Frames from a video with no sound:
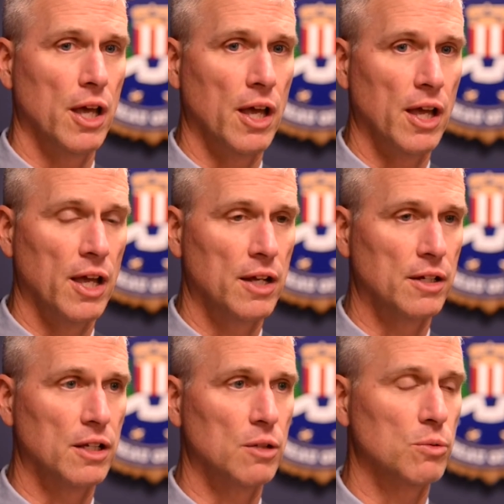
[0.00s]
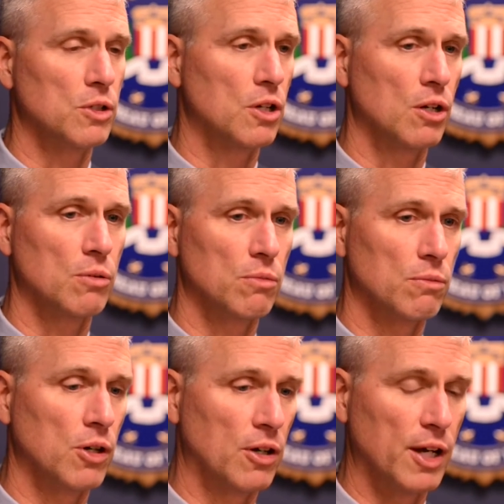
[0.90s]
And he would go
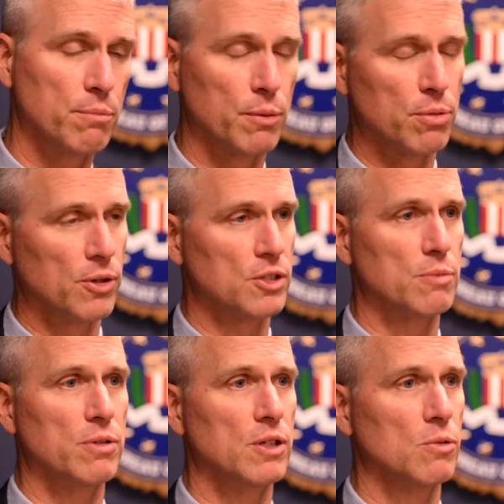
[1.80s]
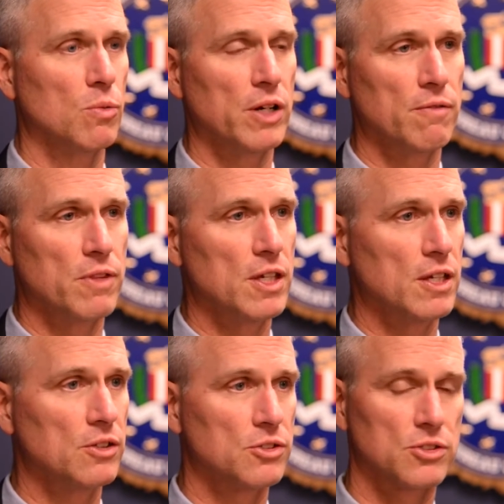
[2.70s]
online purporting to be one of
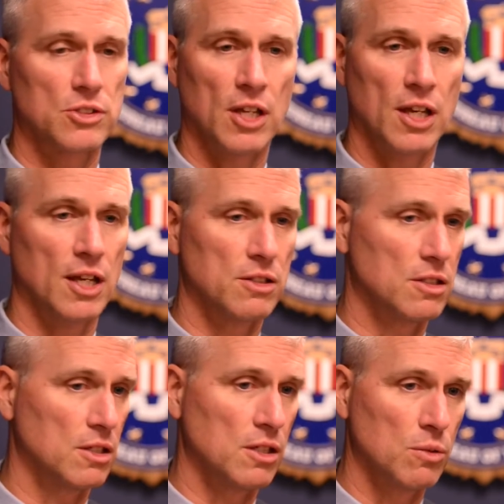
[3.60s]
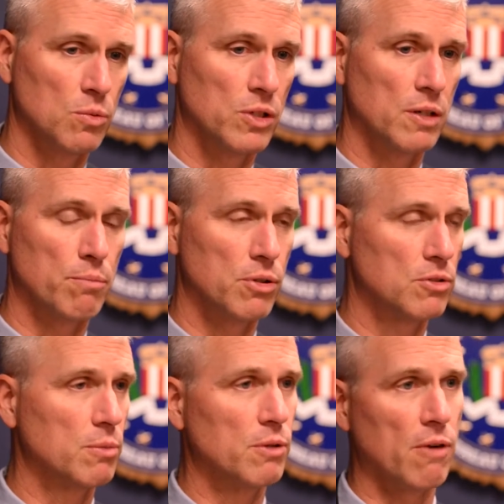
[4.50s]
these, and he would appear
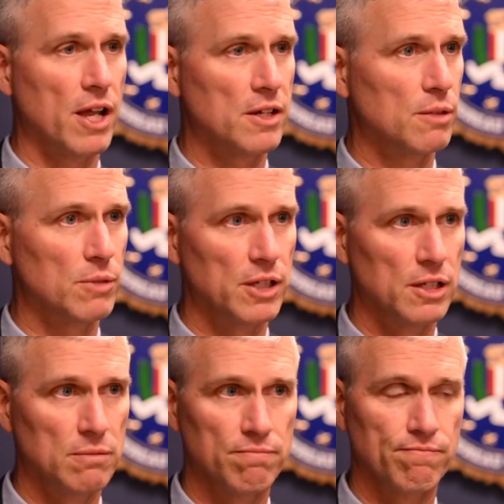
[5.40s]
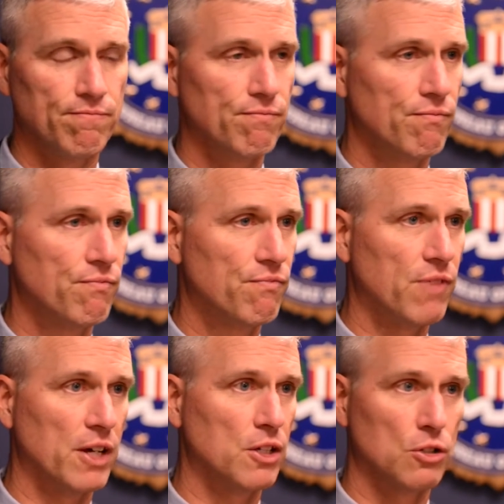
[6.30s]
to be randomly
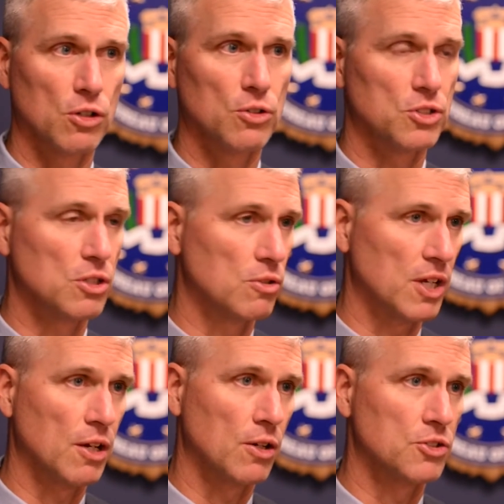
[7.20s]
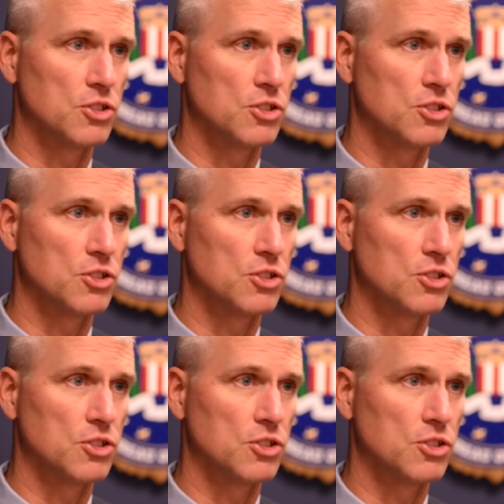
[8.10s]
finding girls either again on